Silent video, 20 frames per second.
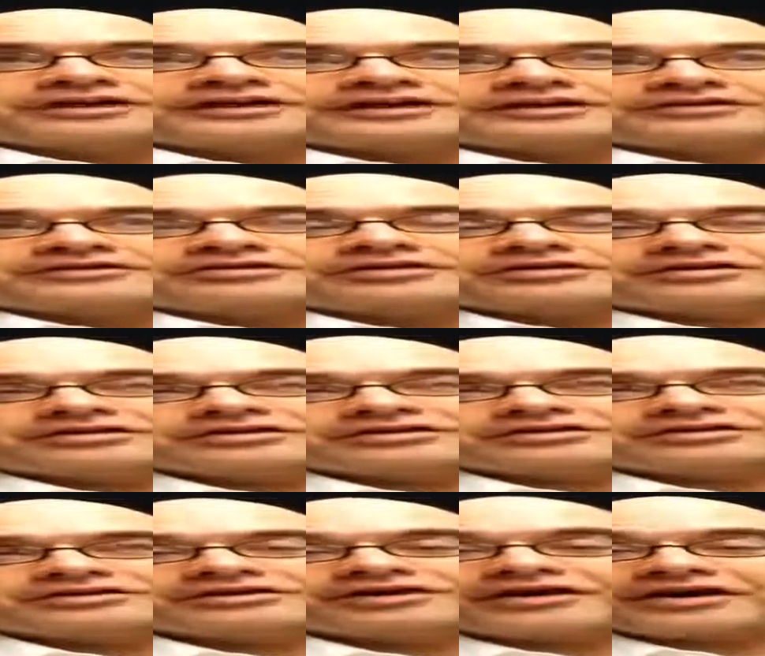And
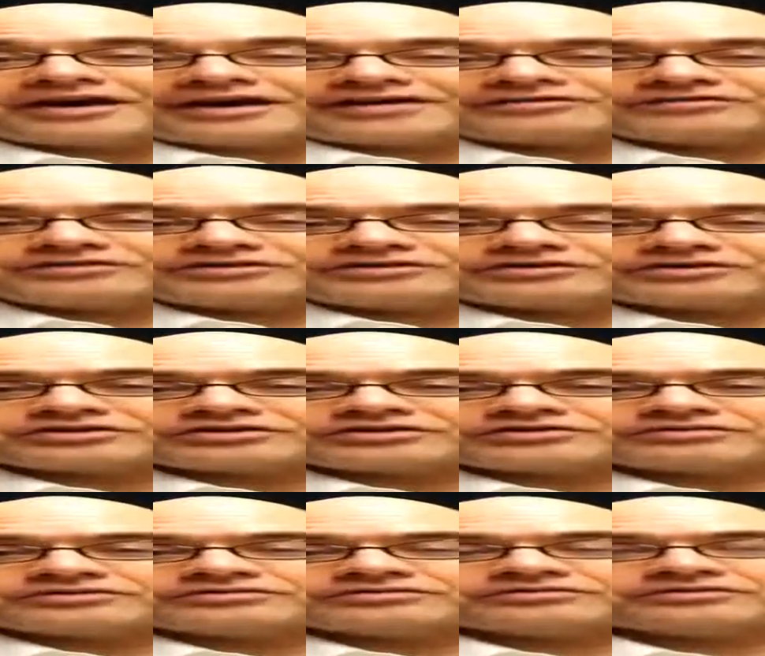on average,
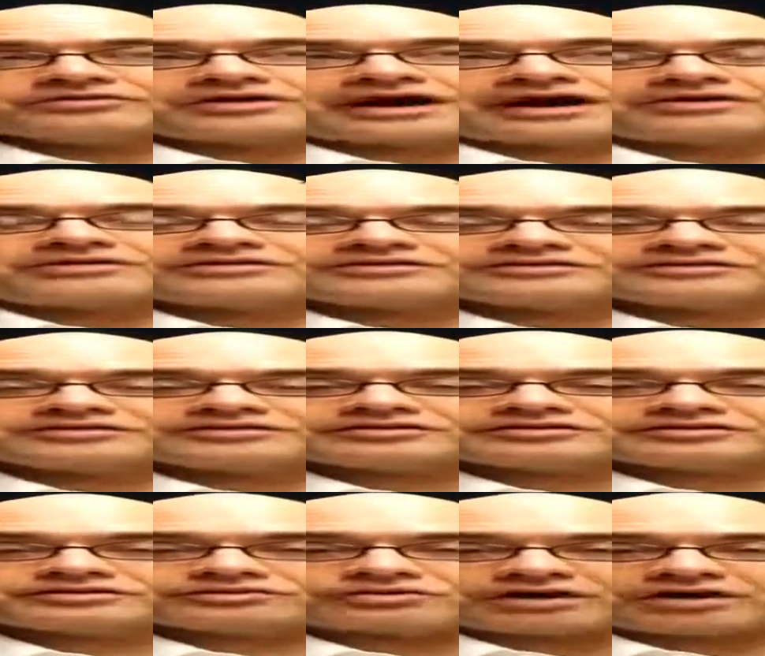how does the
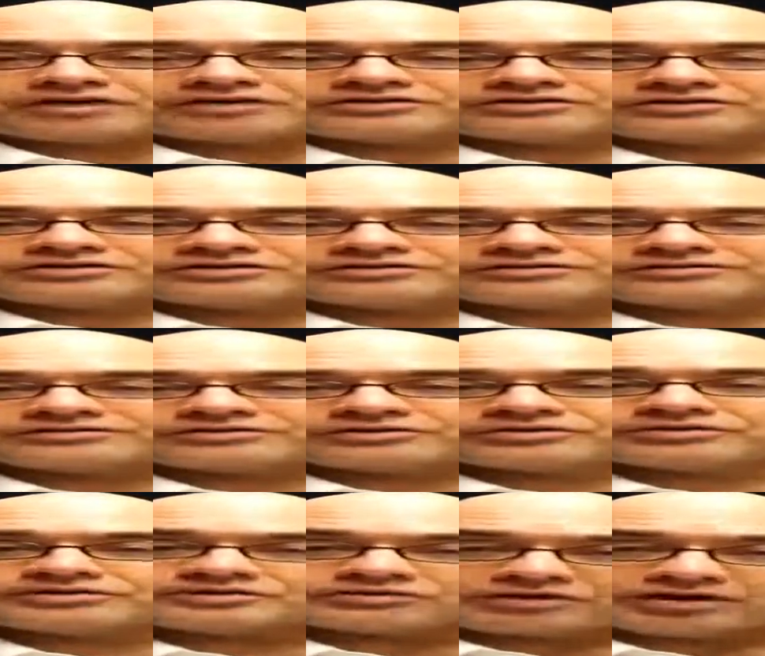astrologer
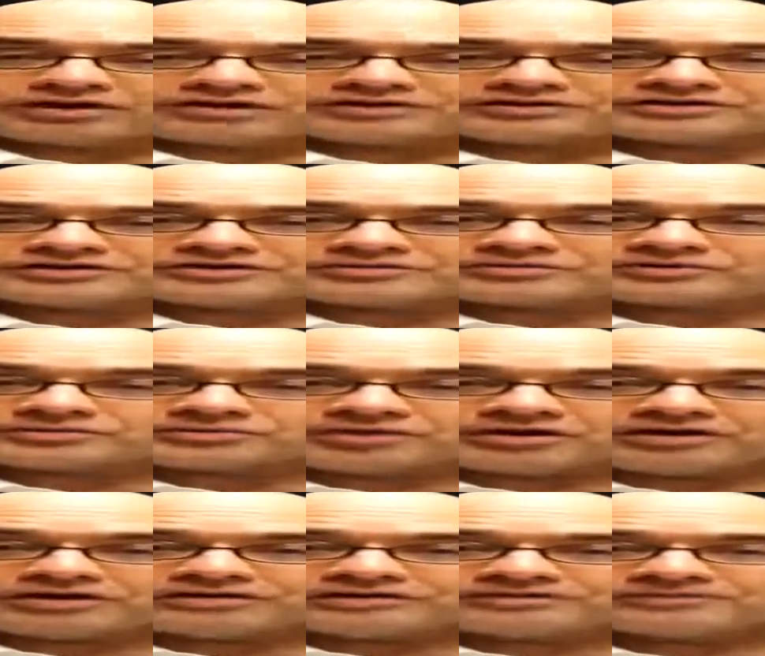or astrologist
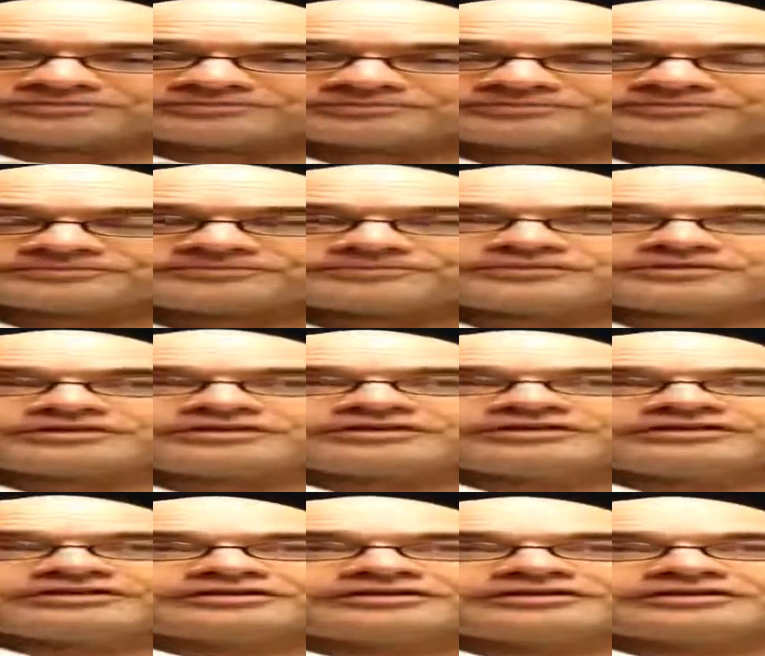respond?
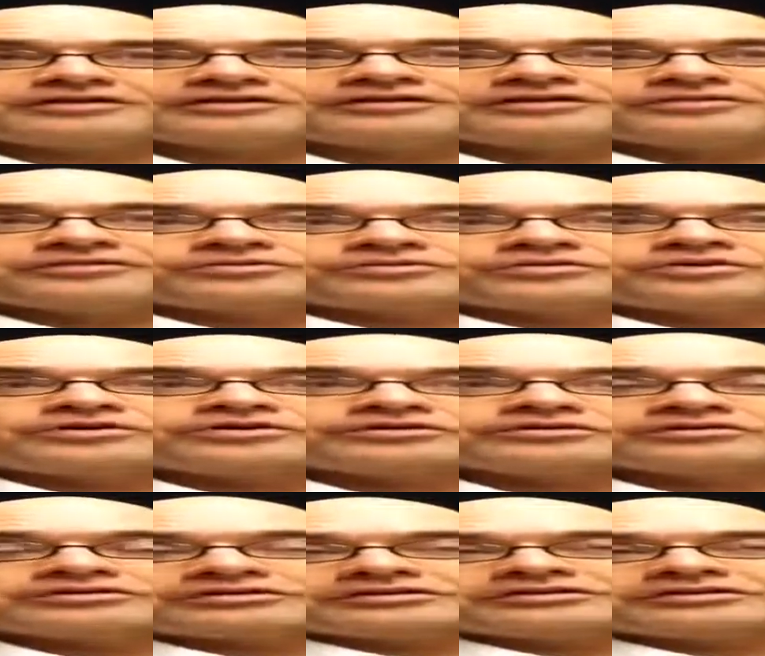
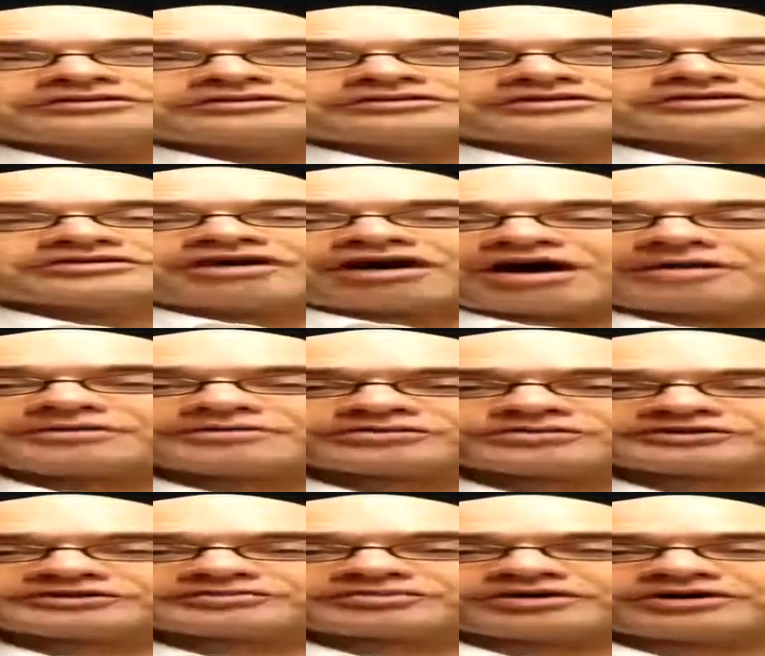Well, a common
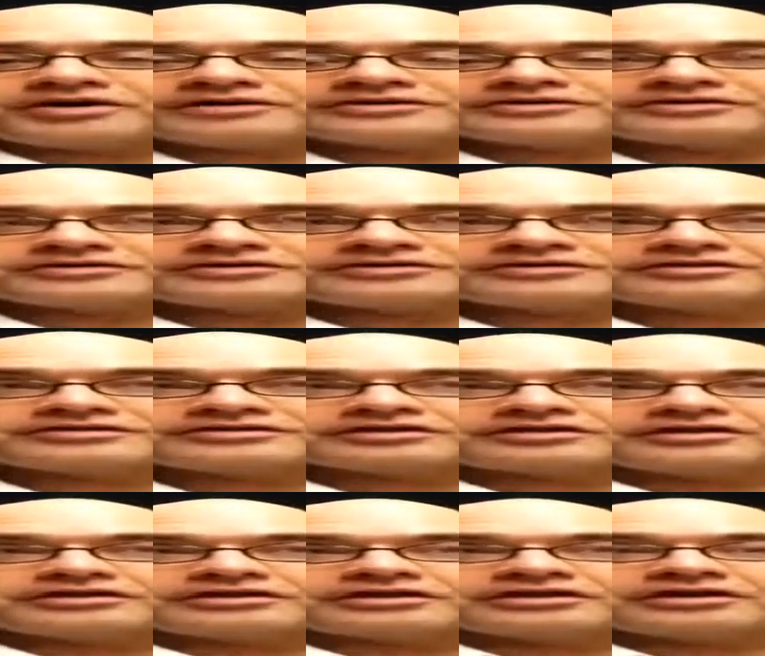response is,
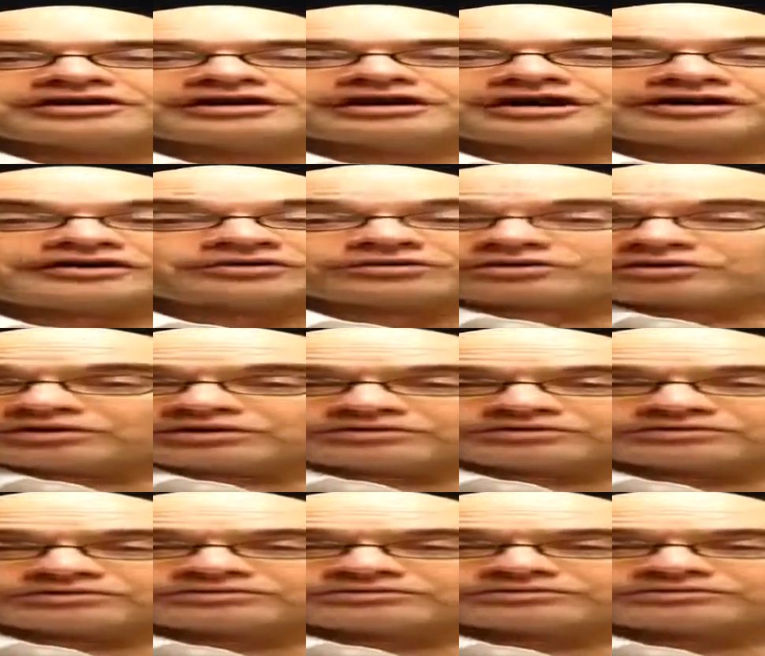I don't
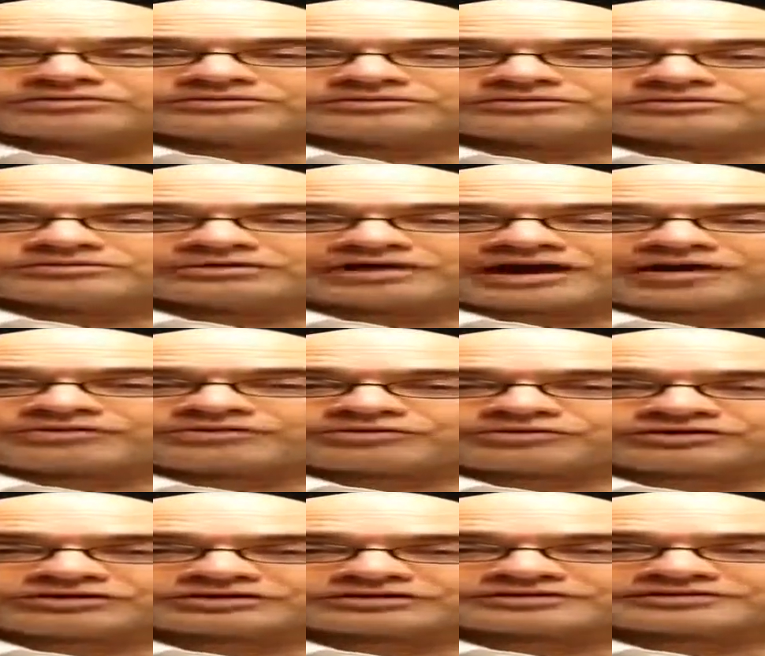know how it
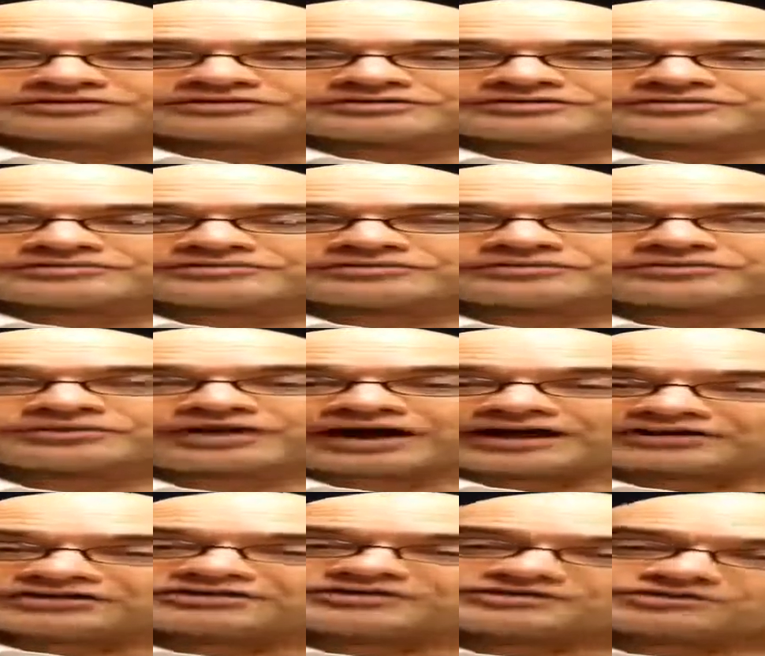works.
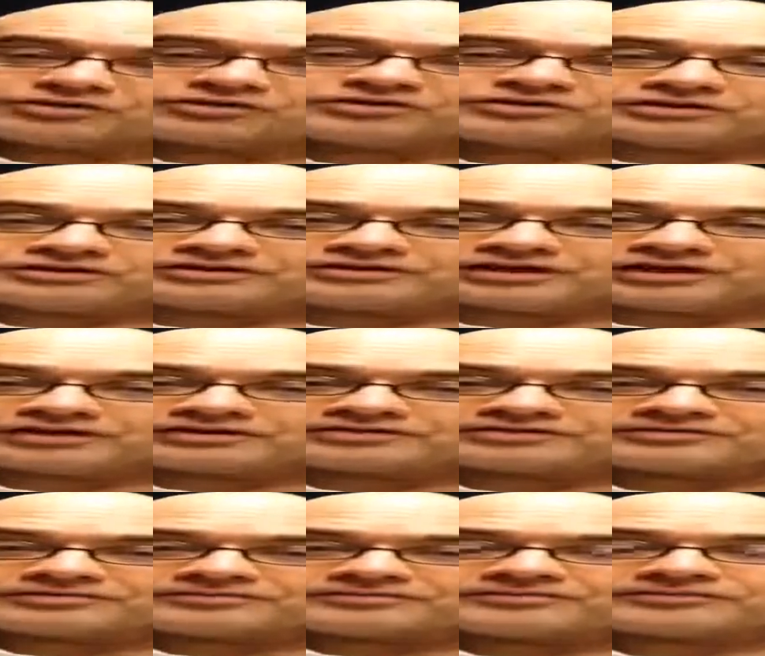I just know that it
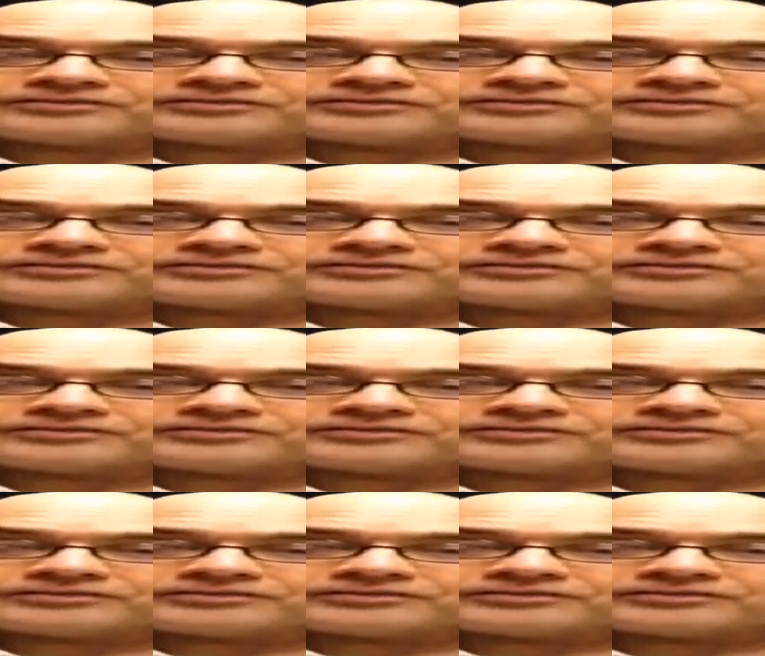does.